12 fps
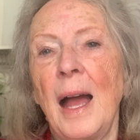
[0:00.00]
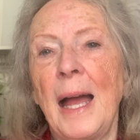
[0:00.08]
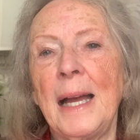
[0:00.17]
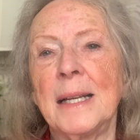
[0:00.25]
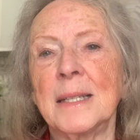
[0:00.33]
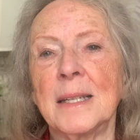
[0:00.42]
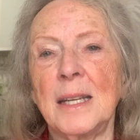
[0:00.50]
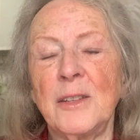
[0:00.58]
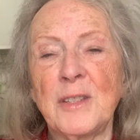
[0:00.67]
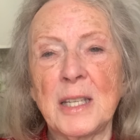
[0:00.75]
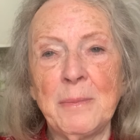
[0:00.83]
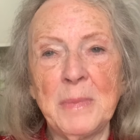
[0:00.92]
And
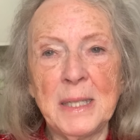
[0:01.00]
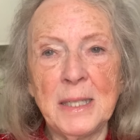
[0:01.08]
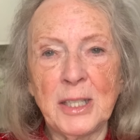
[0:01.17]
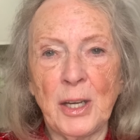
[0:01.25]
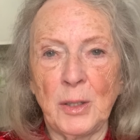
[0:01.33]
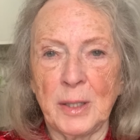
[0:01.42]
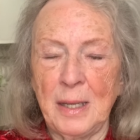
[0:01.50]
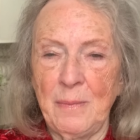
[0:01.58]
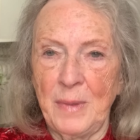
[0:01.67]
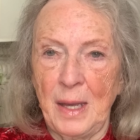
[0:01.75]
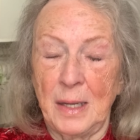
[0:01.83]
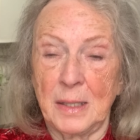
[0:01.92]
if somebody told
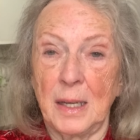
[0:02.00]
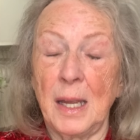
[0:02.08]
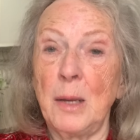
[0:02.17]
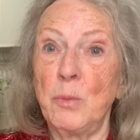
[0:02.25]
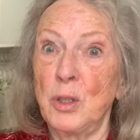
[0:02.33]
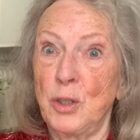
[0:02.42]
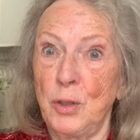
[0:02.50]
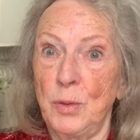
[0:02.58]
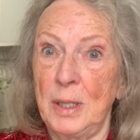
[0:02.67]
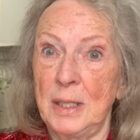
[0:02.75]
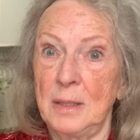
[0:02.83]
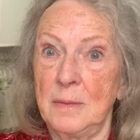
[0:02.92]
him that, he would do
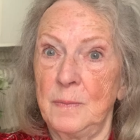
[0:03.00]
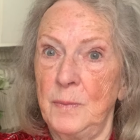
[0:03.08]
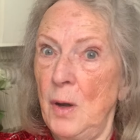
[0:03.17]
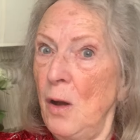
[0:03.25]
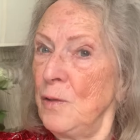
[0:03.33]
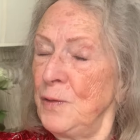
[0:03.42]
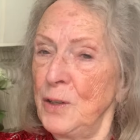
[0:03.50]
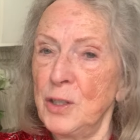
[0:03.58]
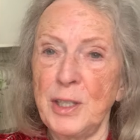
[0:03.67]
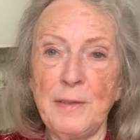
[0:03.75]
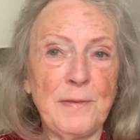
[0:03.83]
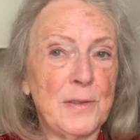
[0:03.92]
it. Not
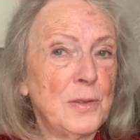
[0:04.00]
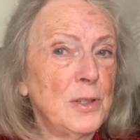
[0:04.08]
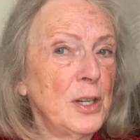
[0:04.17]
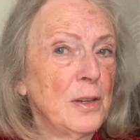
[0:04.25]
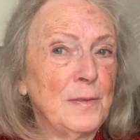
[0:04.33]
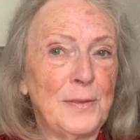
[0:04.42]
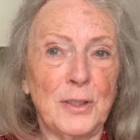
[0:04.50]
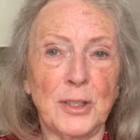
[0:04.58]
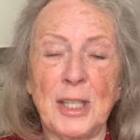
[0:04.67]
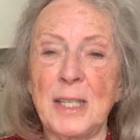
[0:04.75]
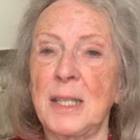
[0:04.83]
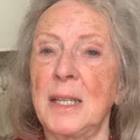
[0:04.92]
44, not
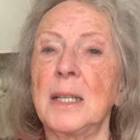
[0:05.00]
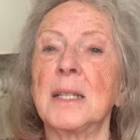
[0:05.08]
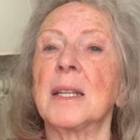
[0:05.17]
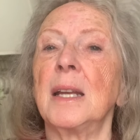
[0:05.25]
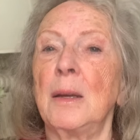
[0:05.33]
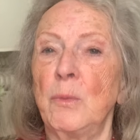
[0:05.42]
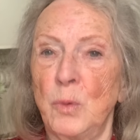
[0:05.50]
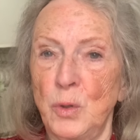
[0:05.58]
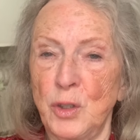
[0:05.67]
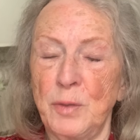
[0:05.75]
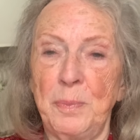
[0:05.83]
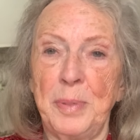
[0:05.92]
46, it
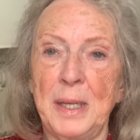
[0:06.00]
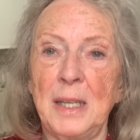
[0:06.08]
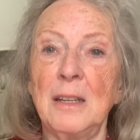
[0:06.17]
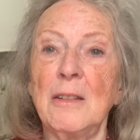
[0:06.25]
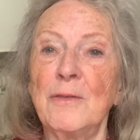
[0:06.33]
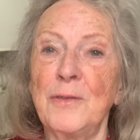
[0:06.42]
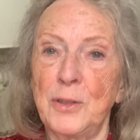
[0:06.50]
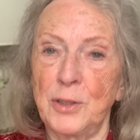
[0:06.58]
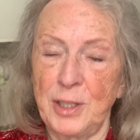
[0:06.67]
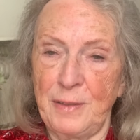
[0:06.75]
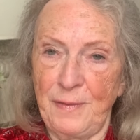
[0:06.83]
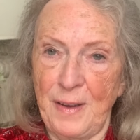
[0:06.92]
would be
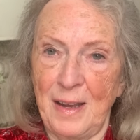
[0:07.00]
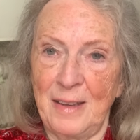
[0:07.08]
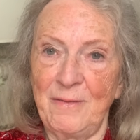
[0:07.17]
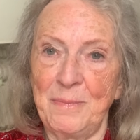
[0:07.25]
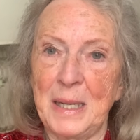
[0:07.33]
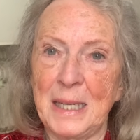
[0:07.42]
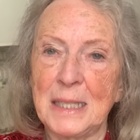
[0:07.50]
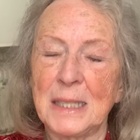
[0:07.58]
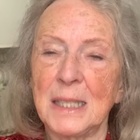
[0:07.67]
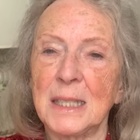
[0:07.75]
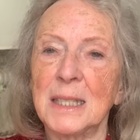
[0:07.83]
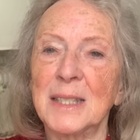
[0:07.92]
45
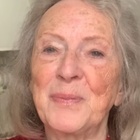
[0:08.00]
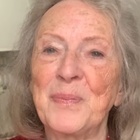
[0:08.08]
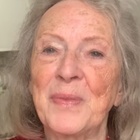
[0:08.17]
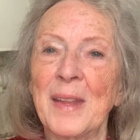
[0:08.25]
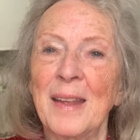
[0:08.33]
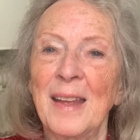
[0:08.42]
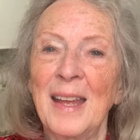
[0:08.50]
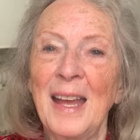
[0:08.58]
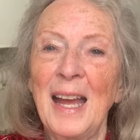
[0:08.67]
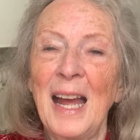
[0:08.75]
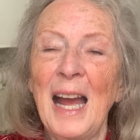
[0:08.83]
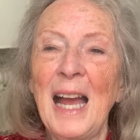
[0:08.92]
minutes.
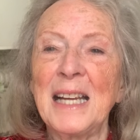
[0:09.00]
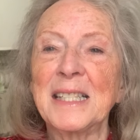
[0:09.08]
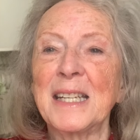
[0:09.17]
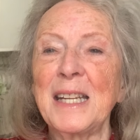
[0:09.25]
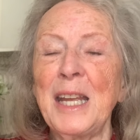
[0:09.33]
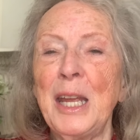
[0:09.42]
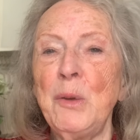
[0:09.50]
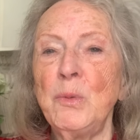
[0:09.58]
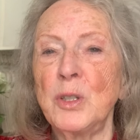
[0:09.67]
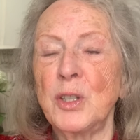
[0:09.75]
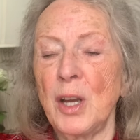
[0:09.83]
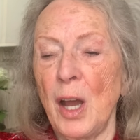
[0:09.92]
And he
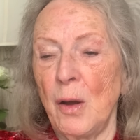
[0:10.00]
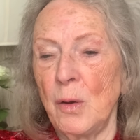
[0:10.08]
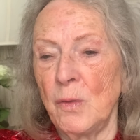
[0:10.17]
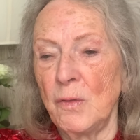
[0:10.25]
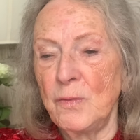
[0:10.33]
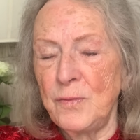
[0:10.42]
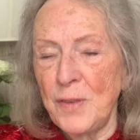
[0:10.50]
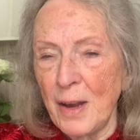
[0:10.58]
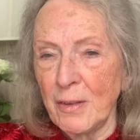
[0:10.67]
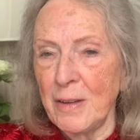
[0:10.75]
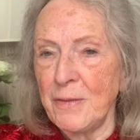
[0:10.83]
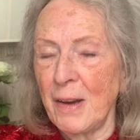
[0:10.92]
would go
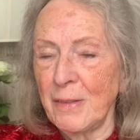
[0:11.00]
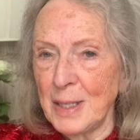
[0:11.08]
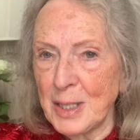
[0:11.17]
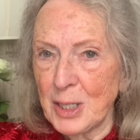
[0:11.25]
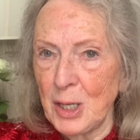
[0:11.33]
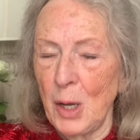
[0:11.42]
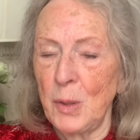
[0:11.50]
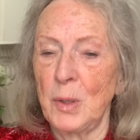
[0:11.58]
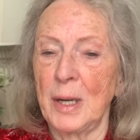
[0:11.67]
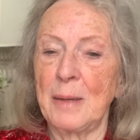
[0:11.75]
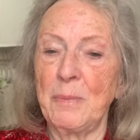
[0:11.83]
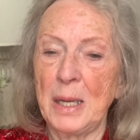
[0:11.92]
very, very
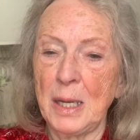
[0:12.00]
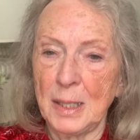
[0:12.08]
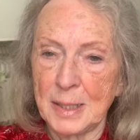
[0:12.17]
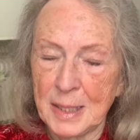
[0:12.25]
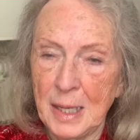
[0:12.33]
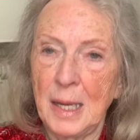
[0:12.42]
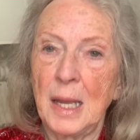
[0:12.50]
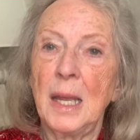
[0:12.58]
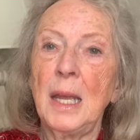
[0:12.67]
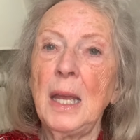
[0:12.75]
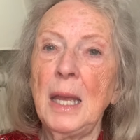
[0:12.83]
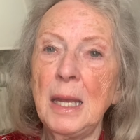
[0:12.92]
slowly because
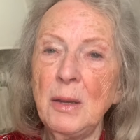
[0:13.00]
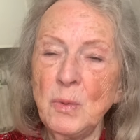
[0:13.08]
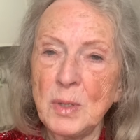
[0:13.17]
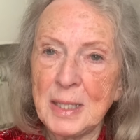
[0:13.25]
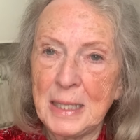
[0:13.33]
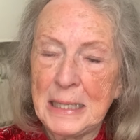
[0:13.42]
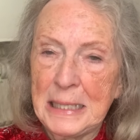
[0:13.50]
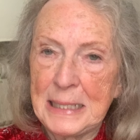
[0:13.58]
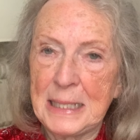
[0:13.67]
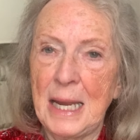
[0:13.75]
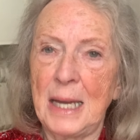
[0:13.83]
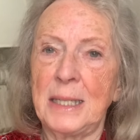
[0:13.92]
he was in
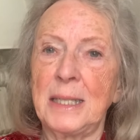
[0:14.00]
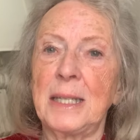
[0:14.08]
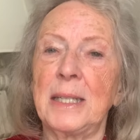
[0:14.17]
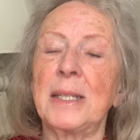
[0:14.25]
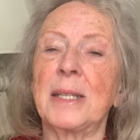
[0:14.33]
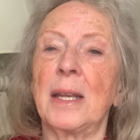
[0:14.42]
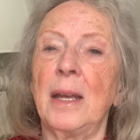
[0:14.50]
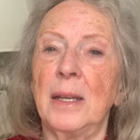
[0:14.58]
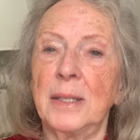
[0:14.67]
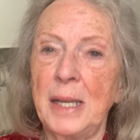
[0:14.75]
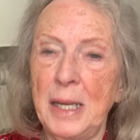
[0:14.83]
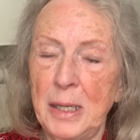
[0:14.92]
his 90s
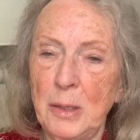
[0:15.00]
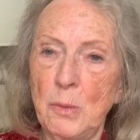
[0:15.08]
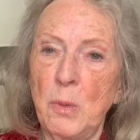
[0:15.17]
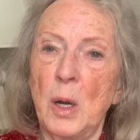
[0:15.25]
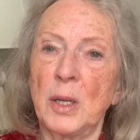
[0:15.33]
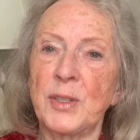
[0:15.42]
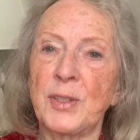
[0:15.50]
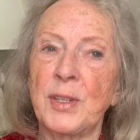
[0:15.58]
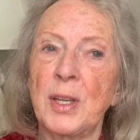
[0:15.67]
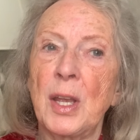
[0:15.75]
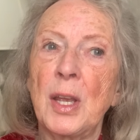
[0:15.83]
and he was